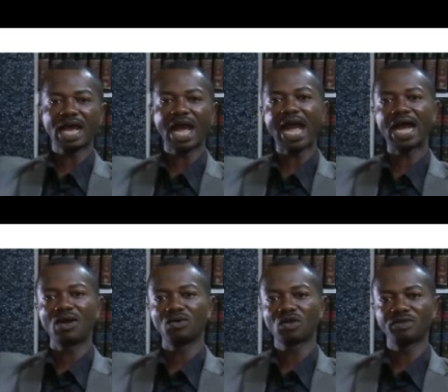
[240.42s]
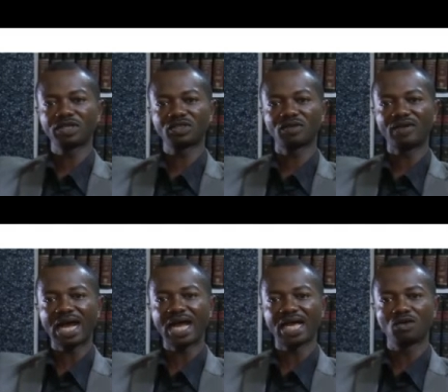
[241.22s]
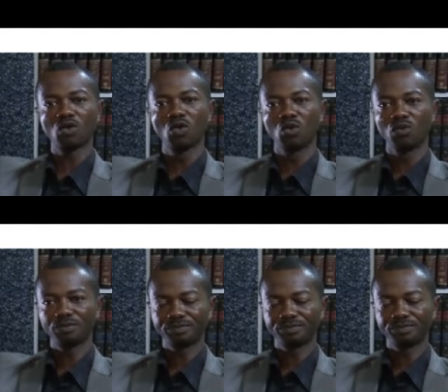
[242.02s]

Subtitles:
ow, combination of I and u,